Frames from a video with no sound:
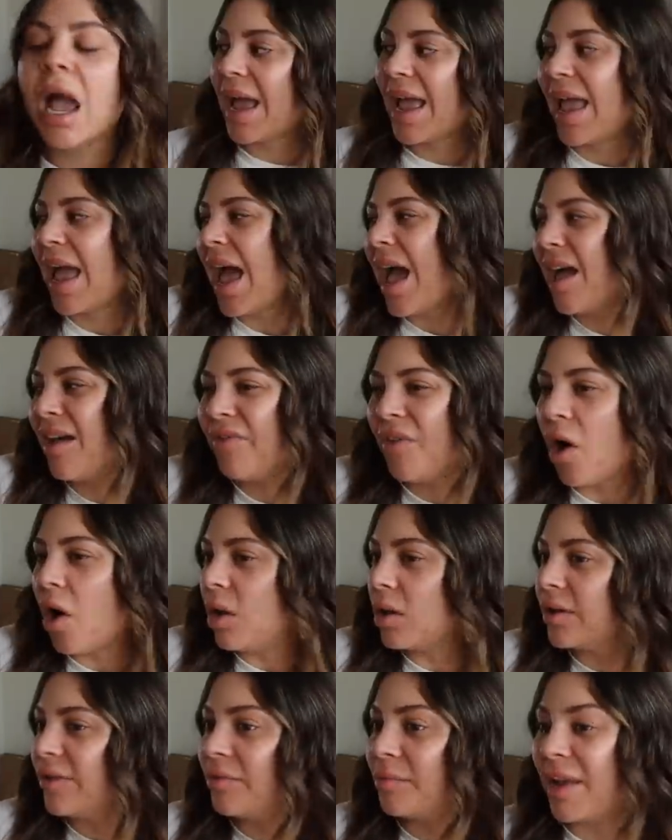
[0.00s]
I have
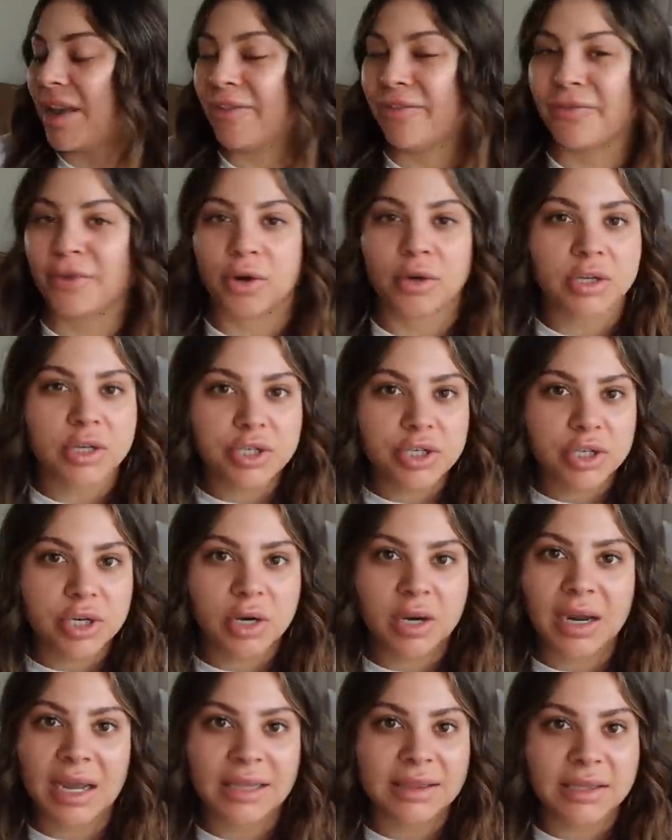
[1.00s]
all of my
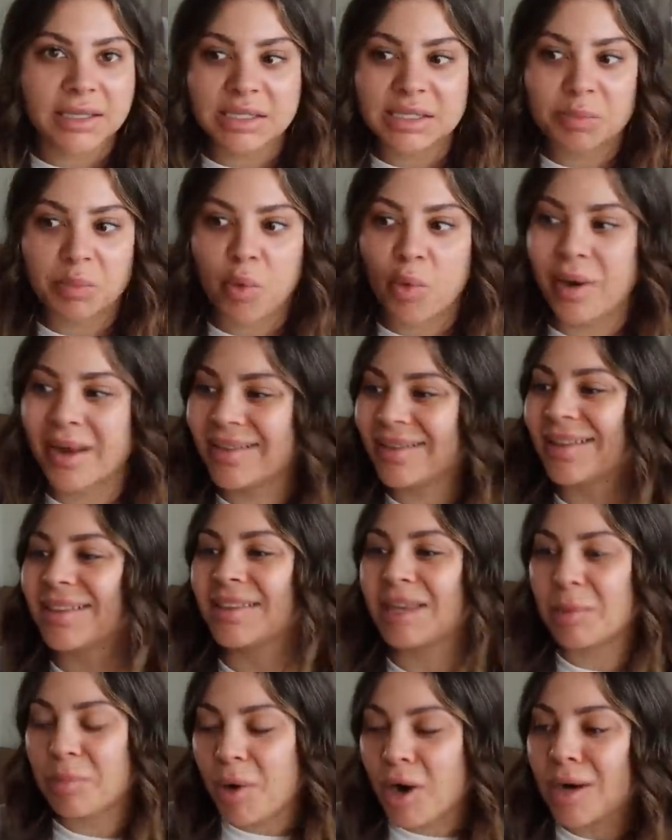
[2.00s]
furniture at this point, like
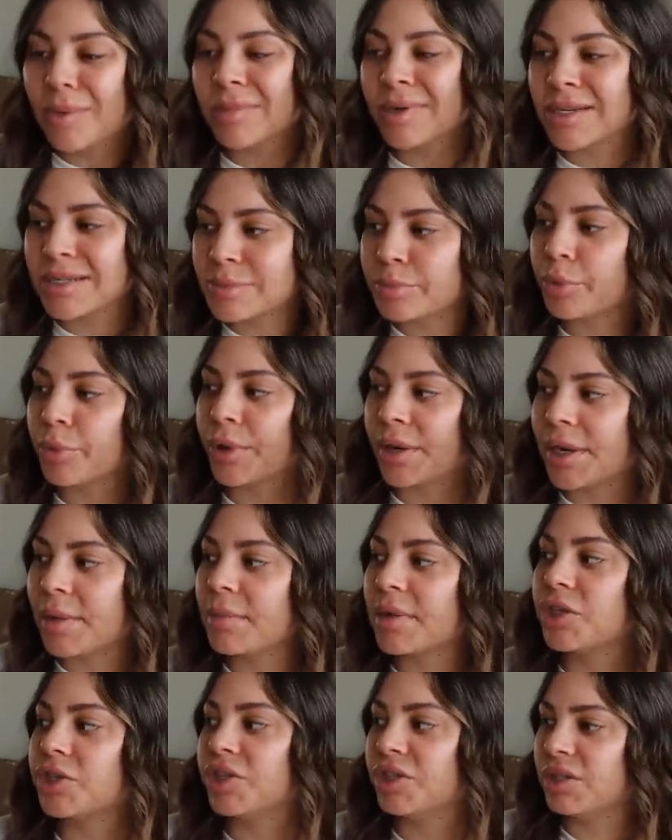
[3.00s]
the apartment is pretty
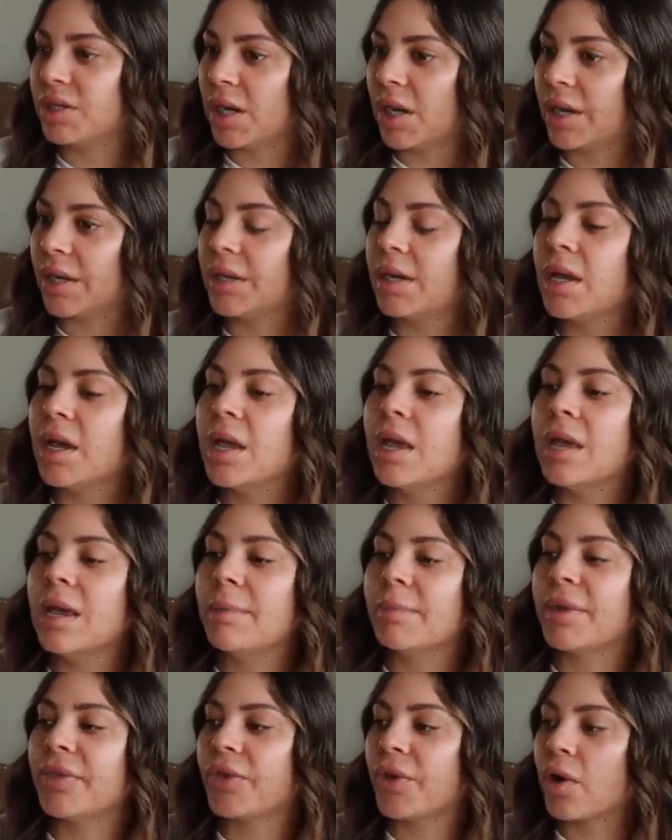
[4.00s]
much done,
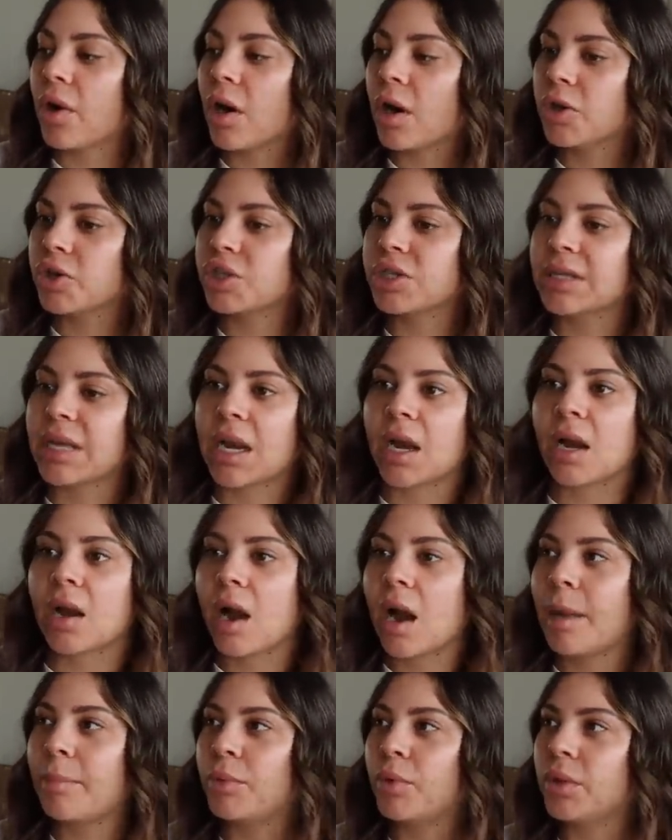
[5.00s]
but there are just like a
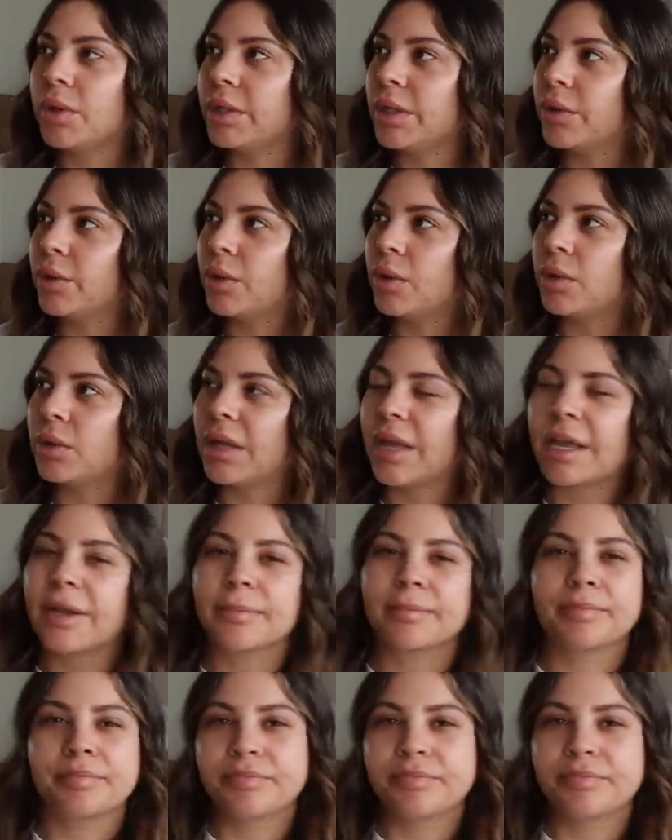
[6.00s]
couple little like